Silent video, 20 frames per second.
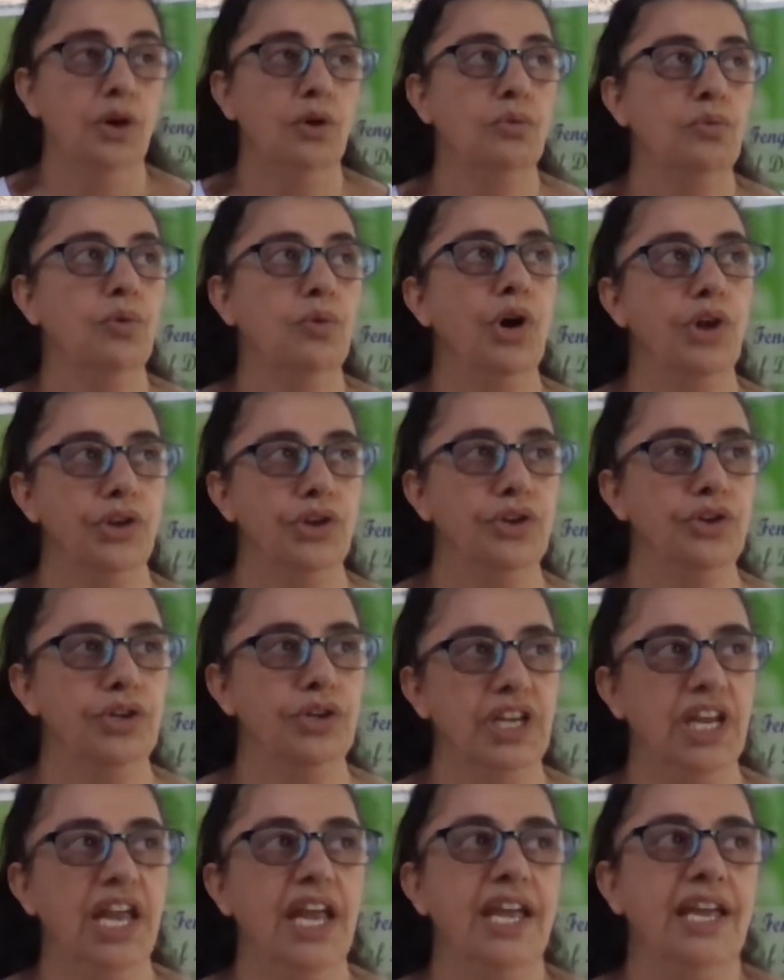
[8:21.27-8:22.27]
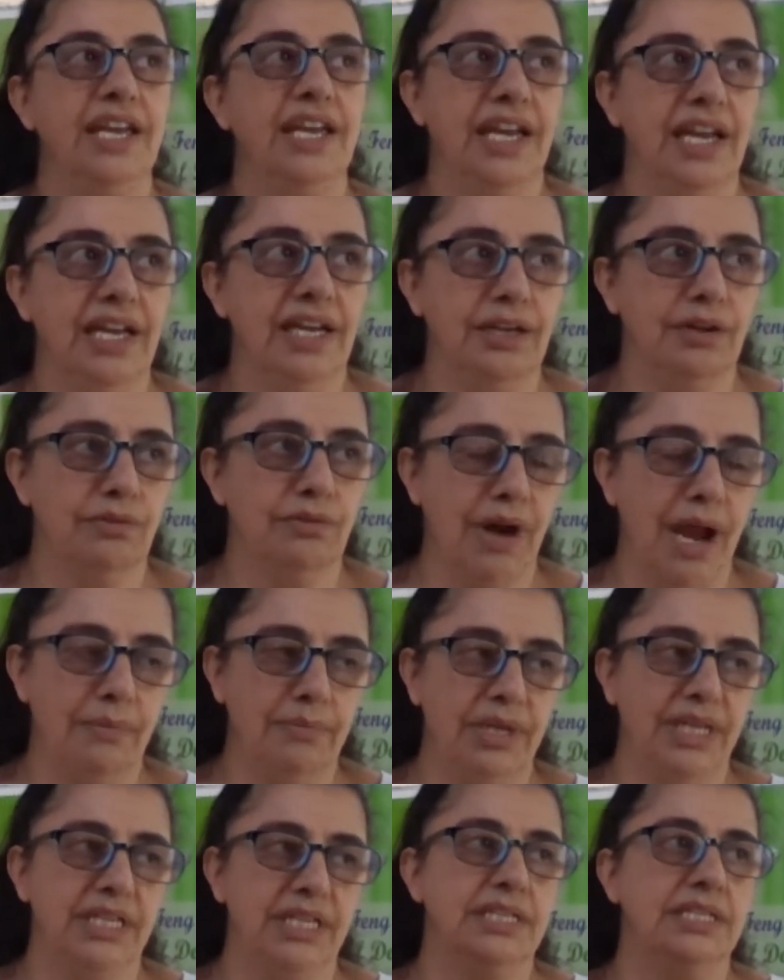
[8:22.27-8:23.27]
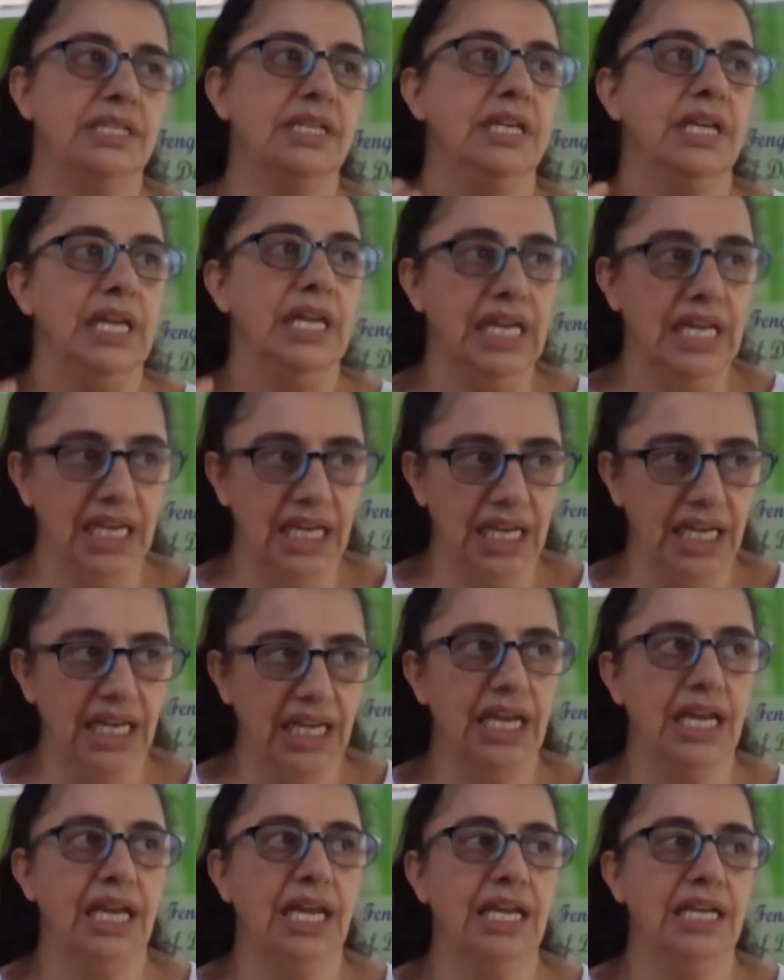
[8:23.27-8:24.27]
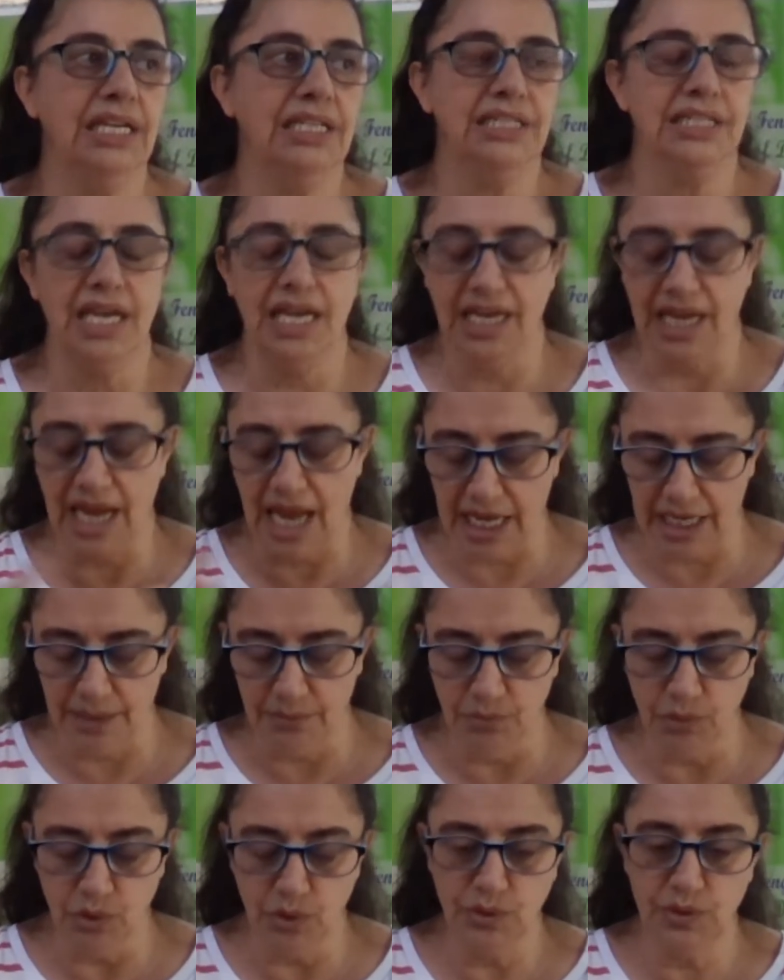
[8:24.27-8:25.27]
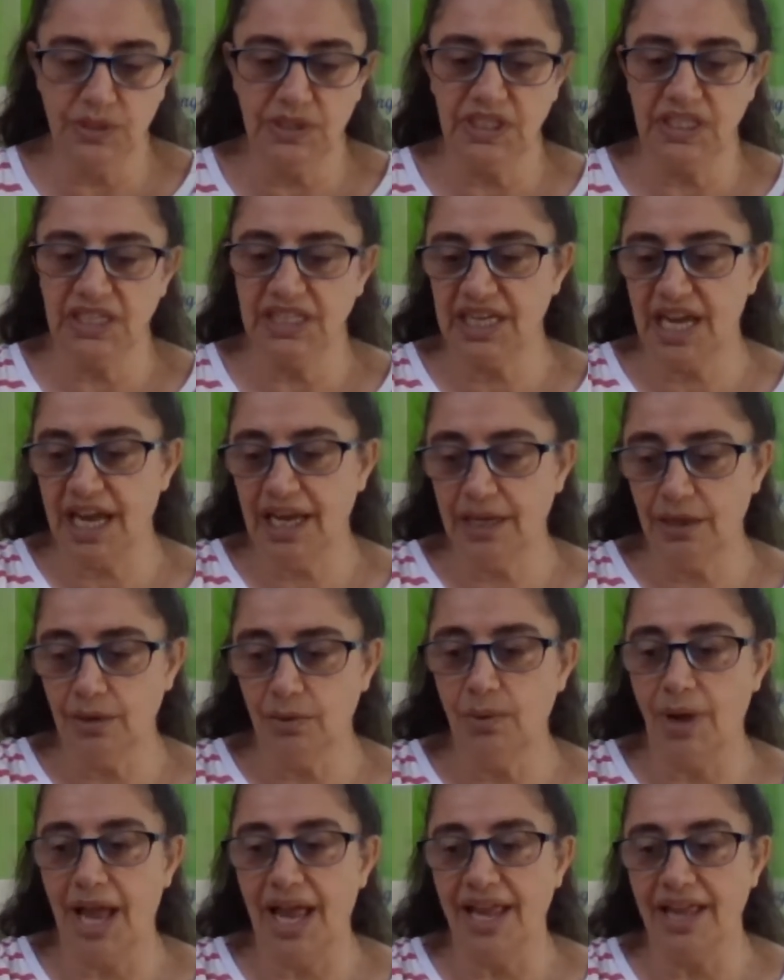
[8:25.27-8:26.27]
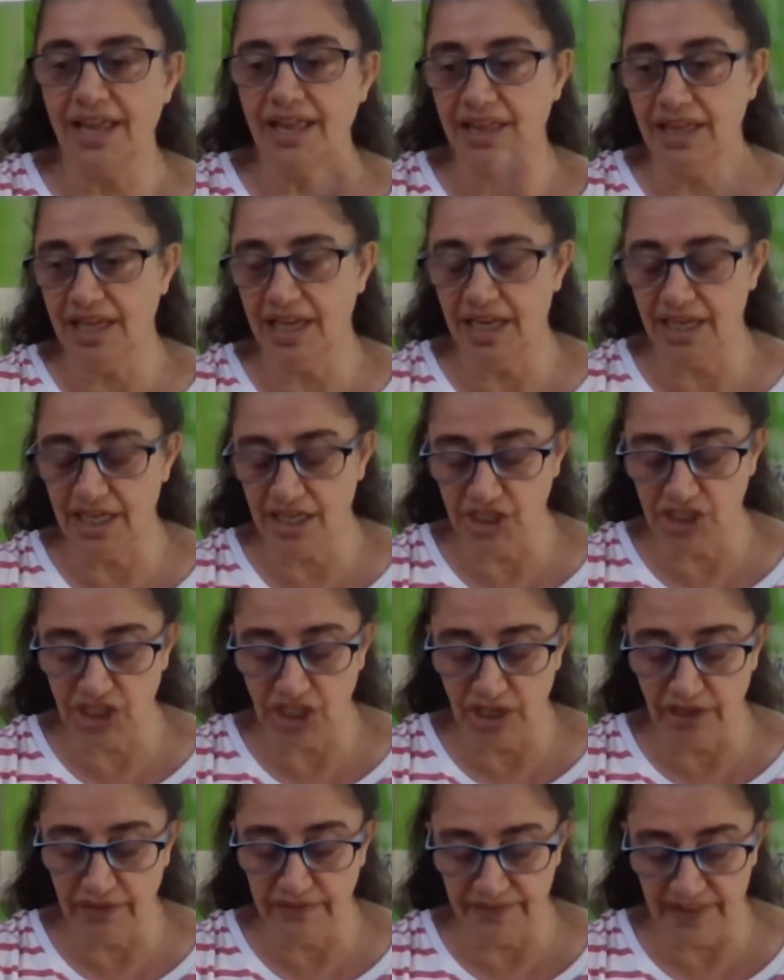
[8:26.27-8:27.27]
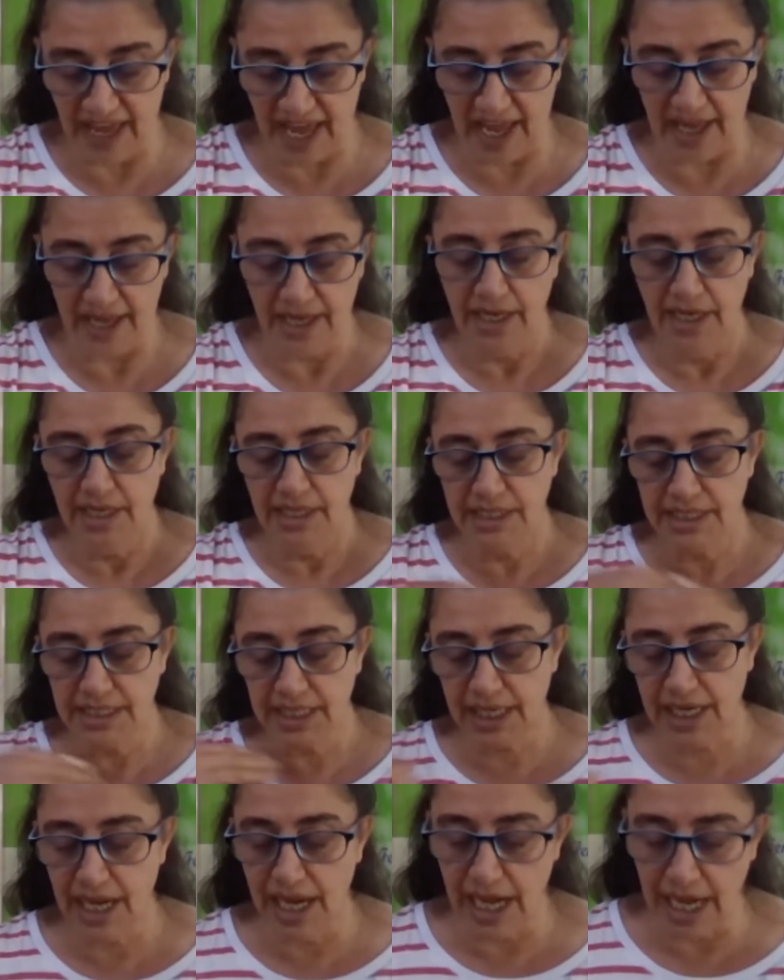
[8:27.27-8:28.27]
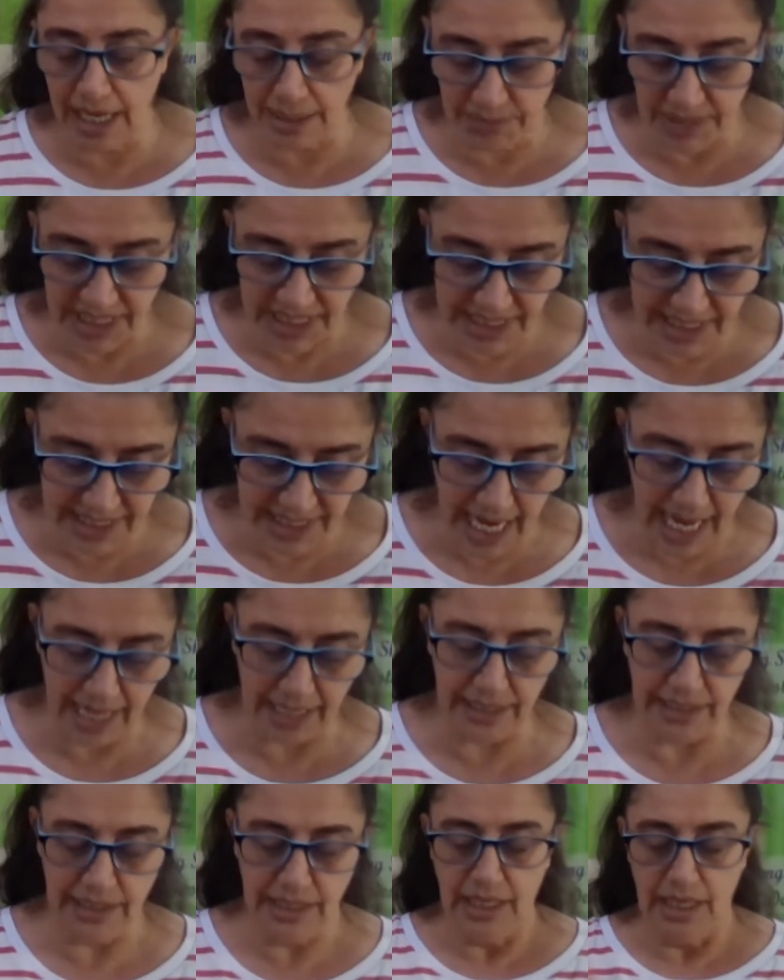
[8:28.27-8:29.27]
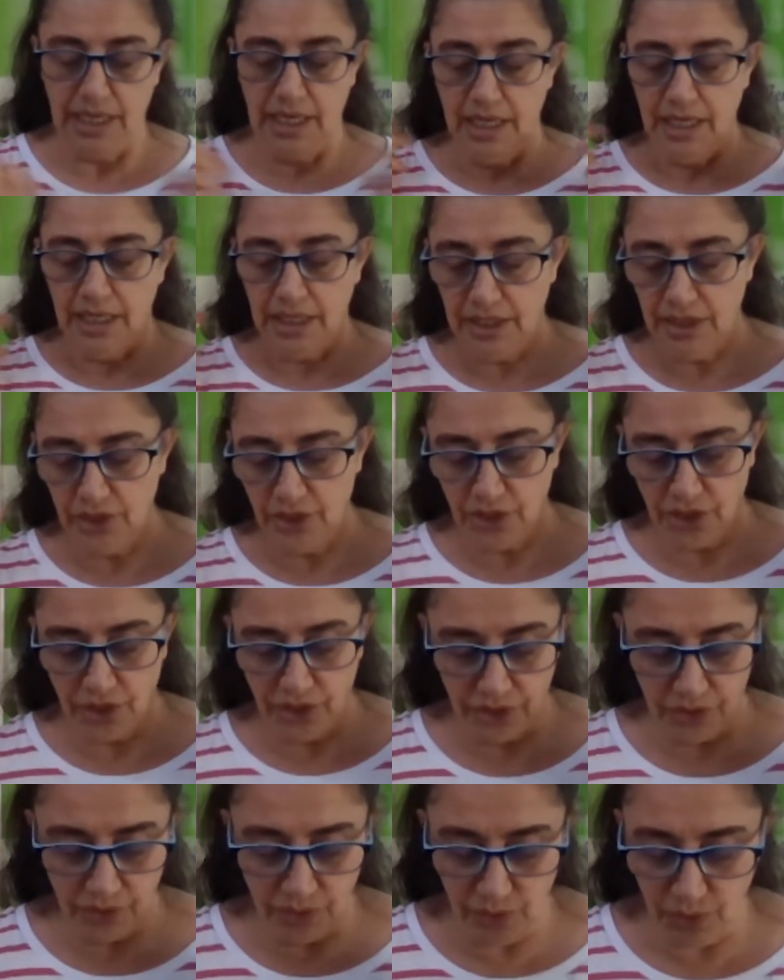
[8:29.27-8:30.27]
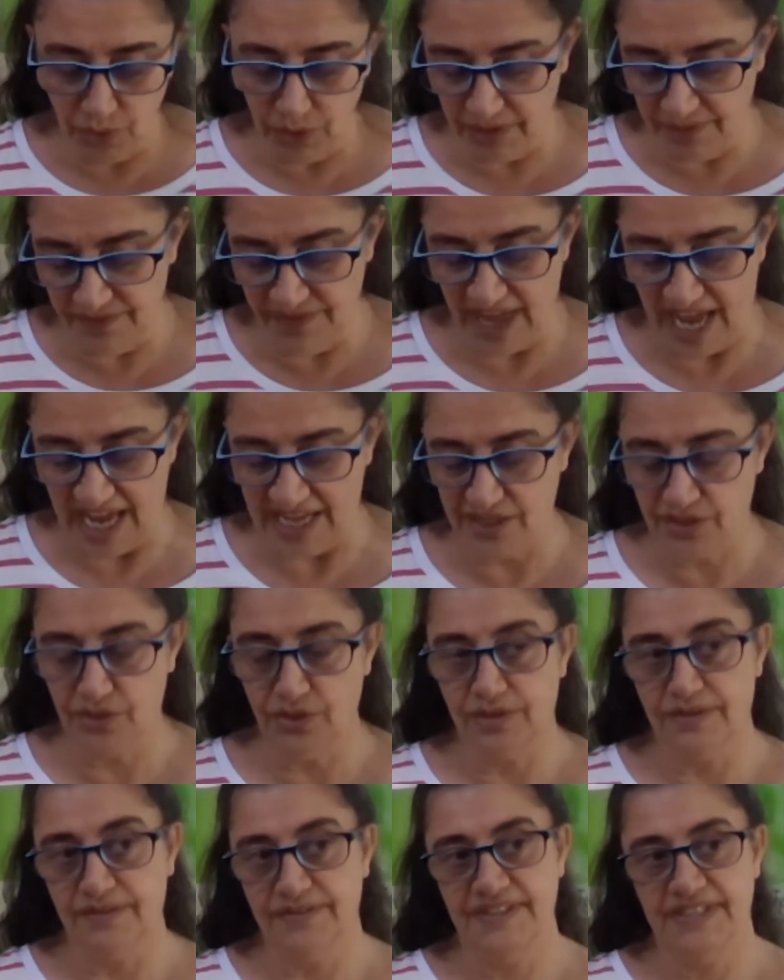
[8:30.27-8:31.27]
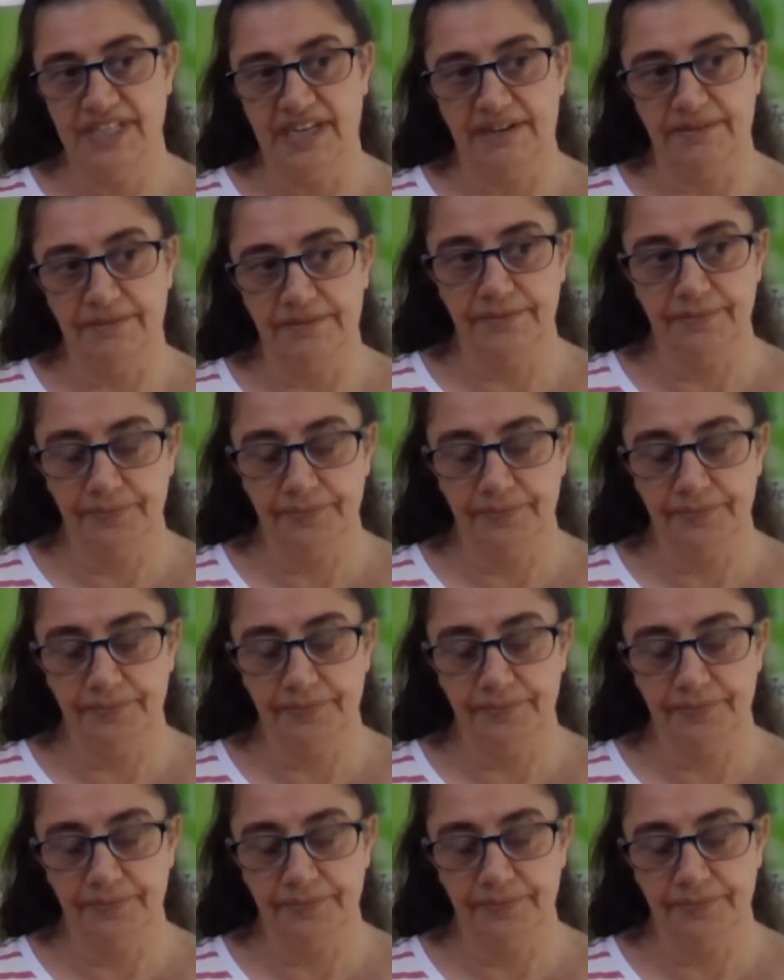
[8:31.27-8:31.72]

What you need in a rabbit year is an animal to take away the energy of that, to calm it down, all of that sort of stuff.